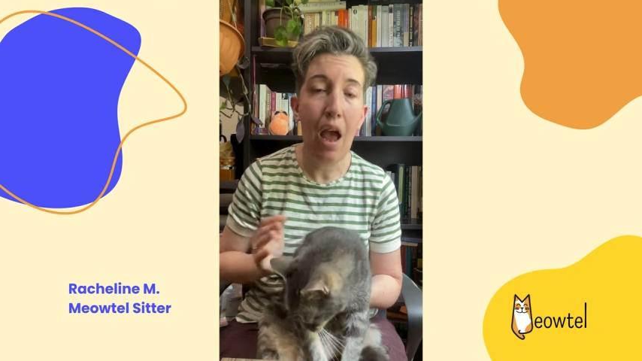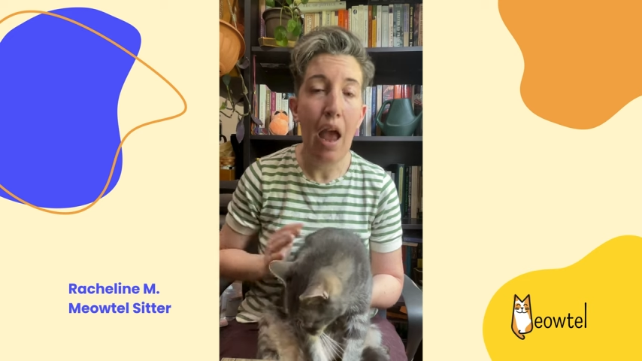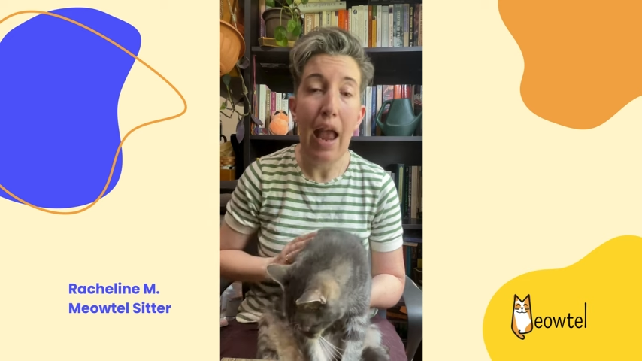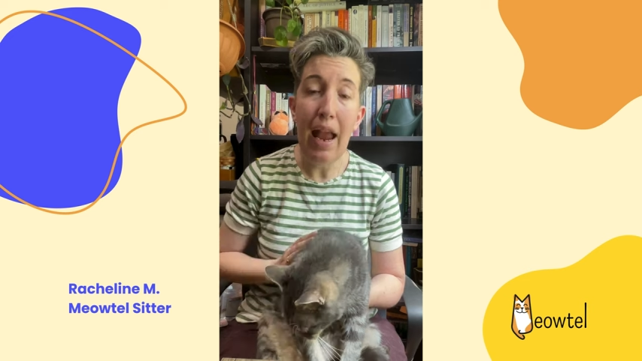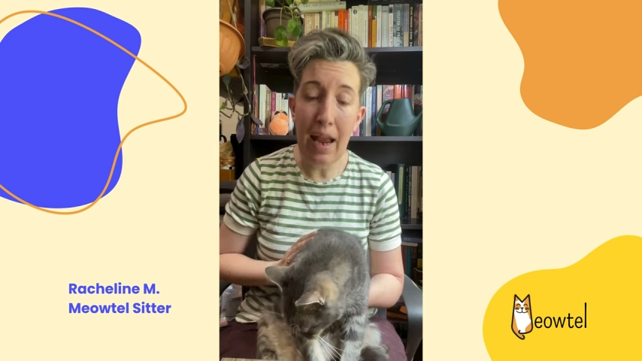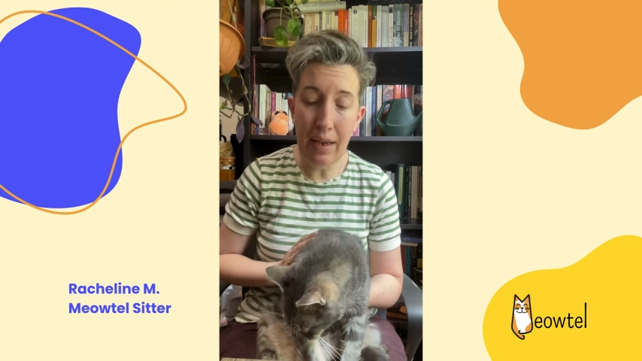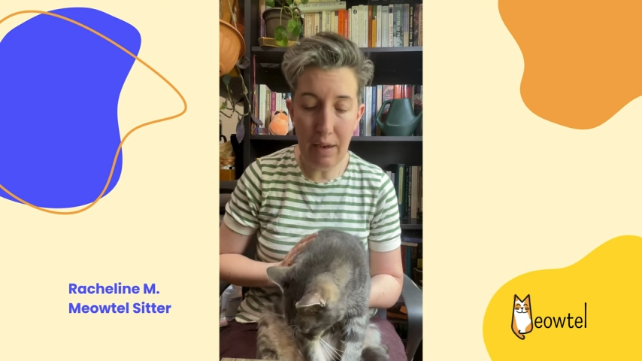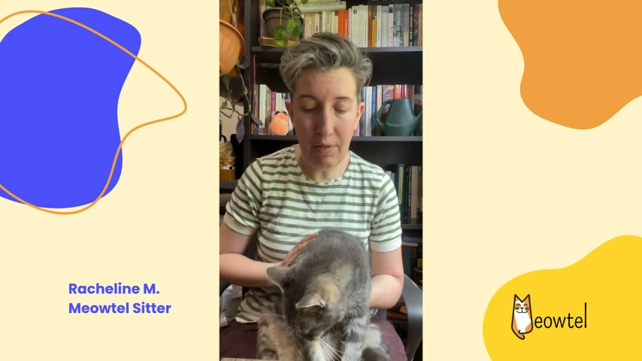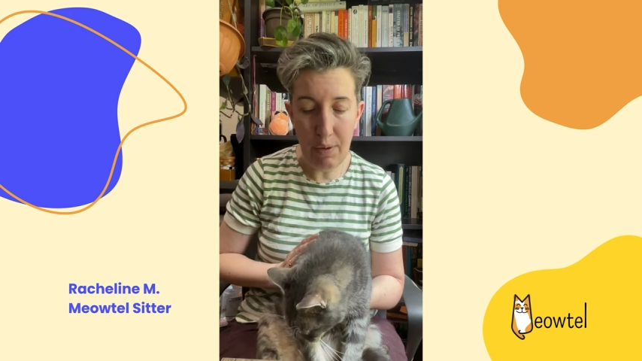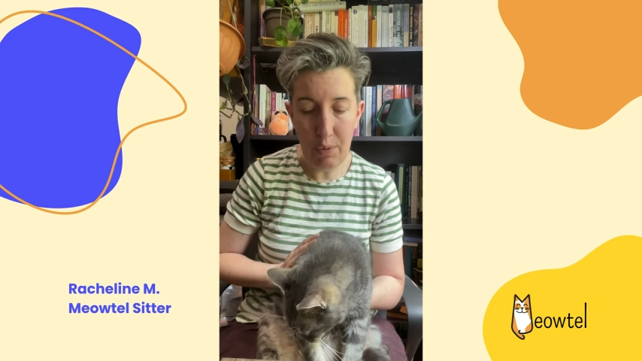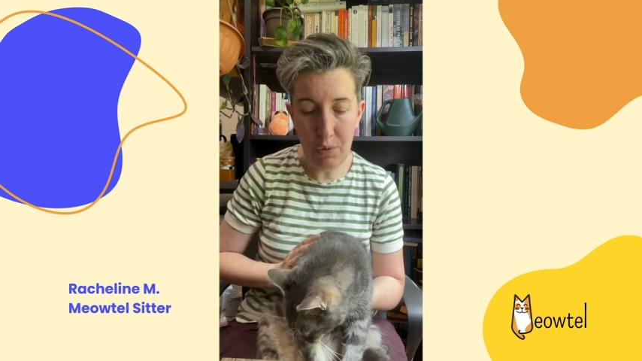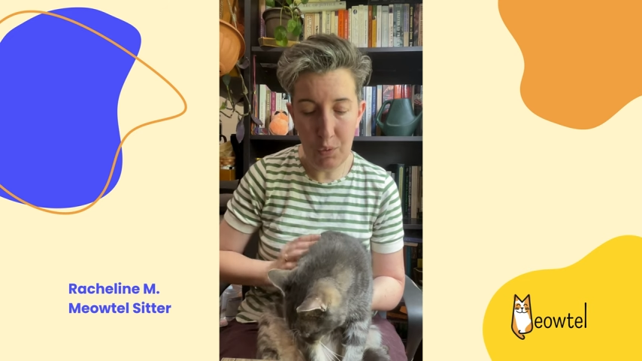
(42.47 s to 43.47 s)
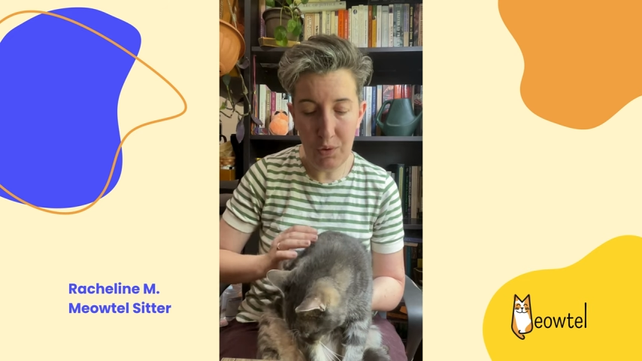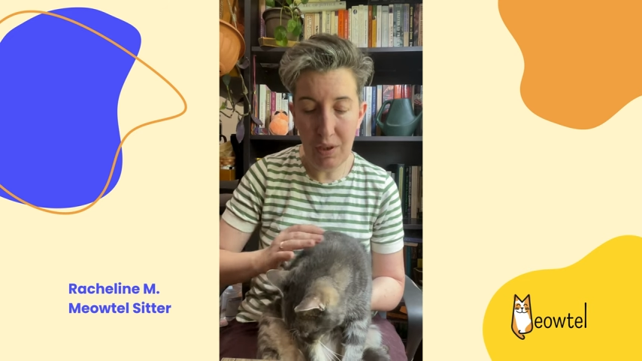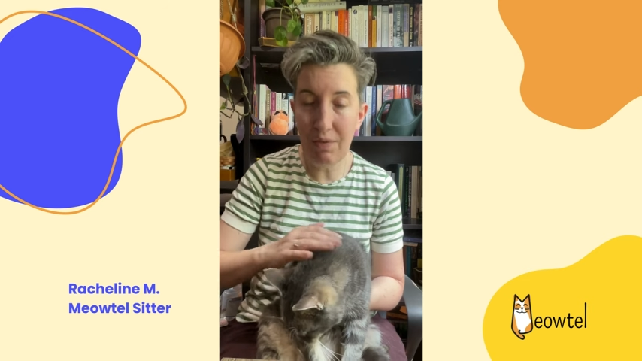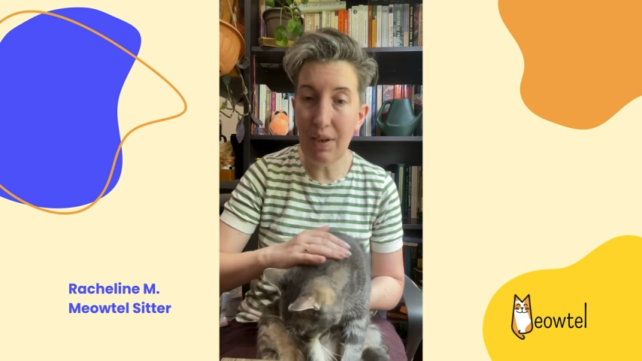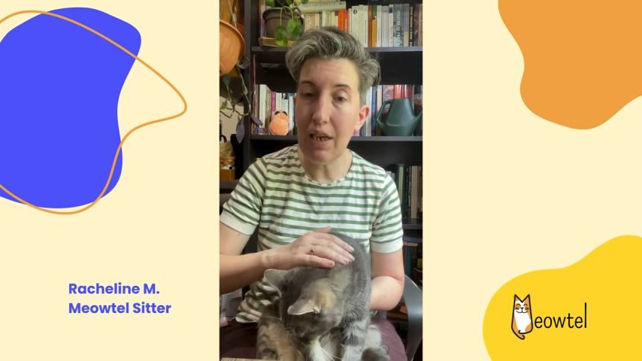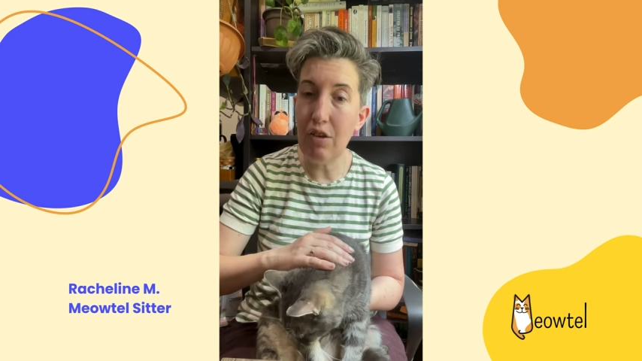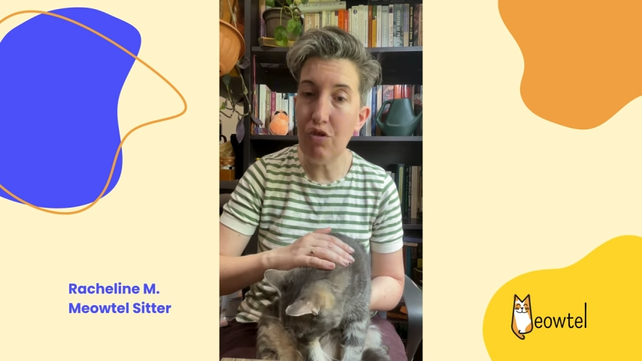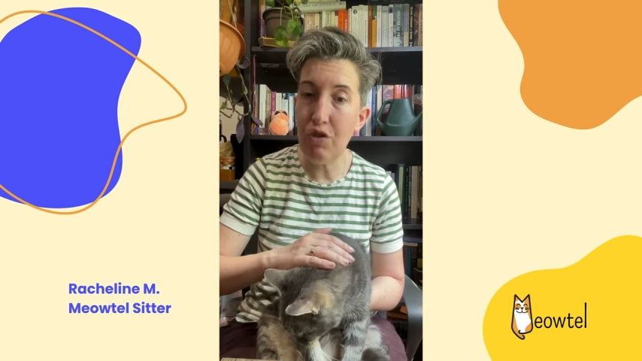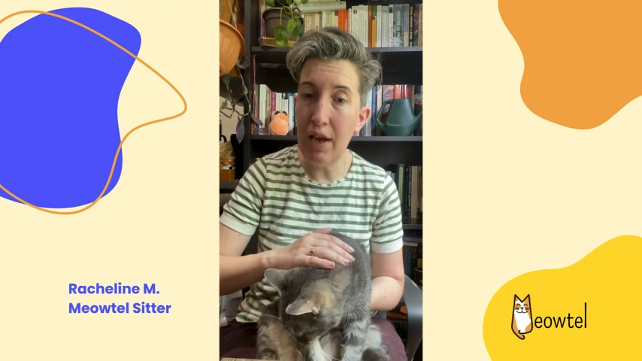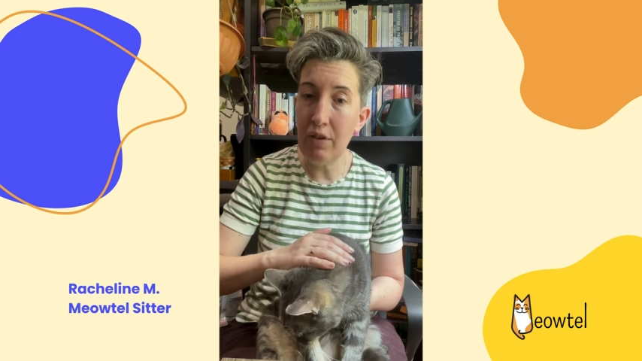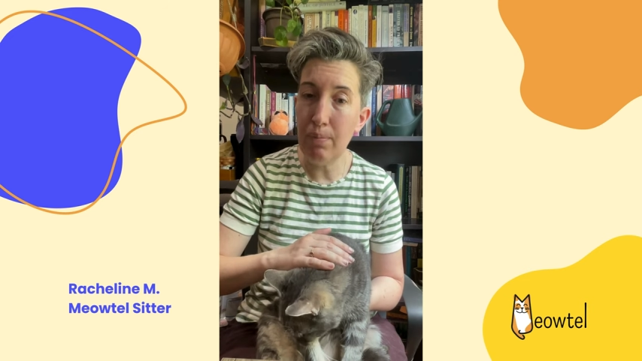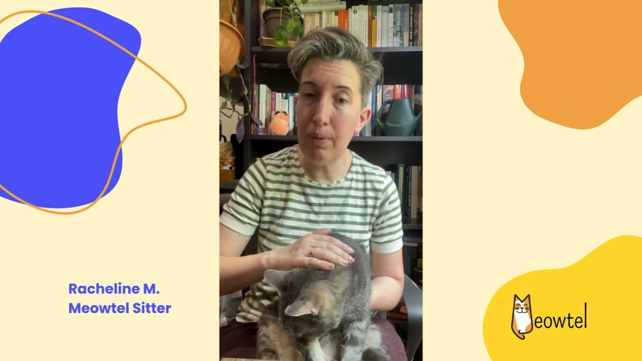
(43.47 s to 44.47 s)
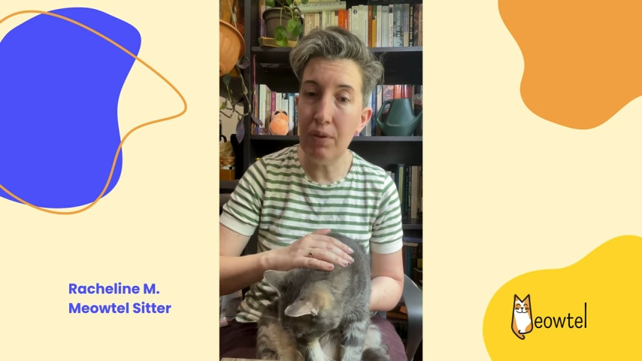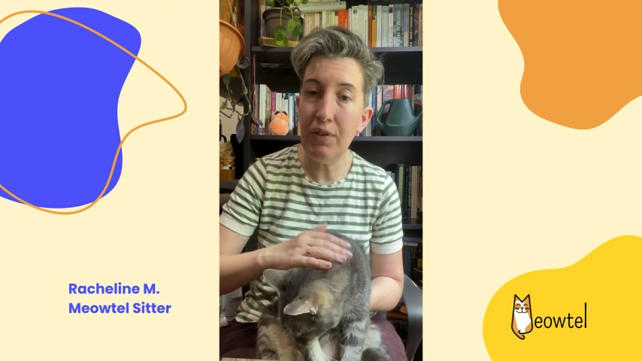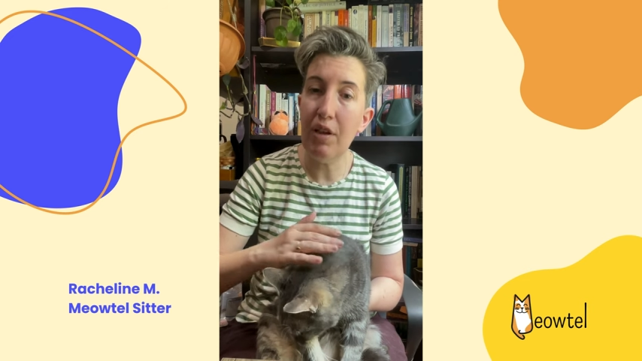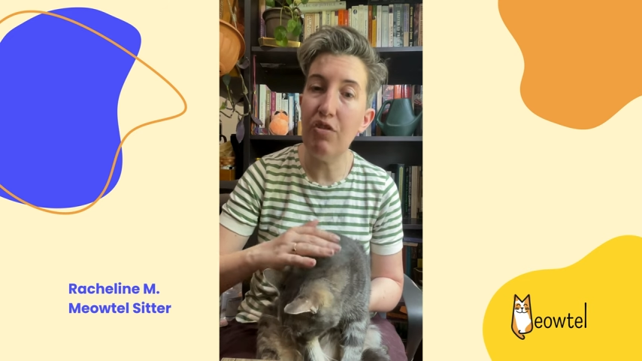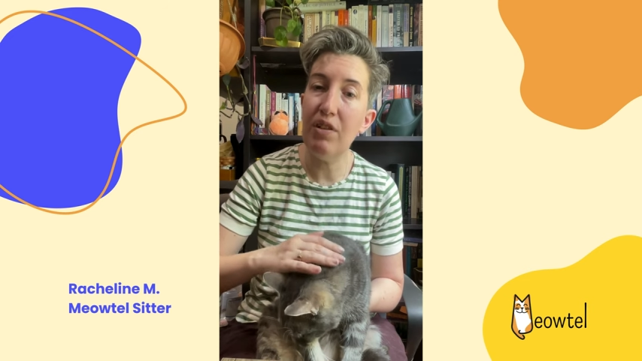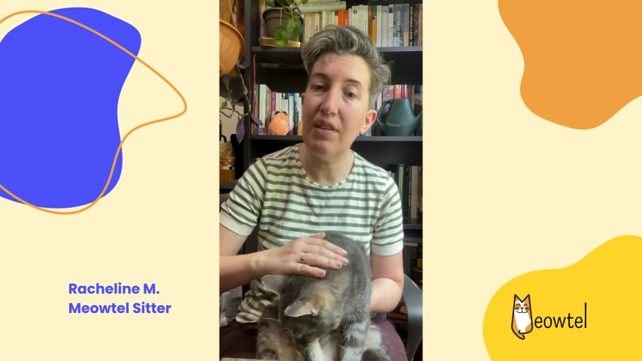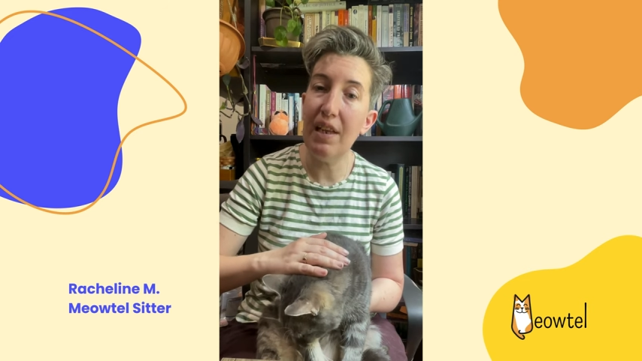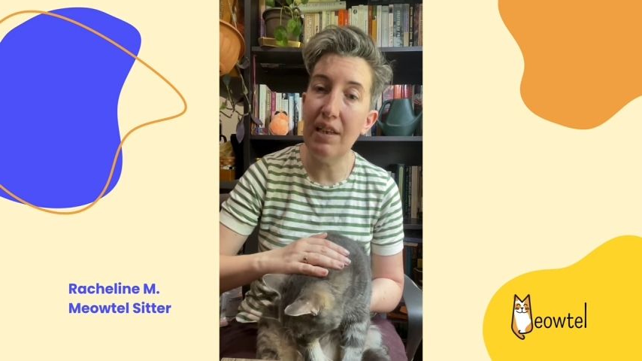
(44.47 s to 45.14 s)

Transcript: And if he was receiving injectables such as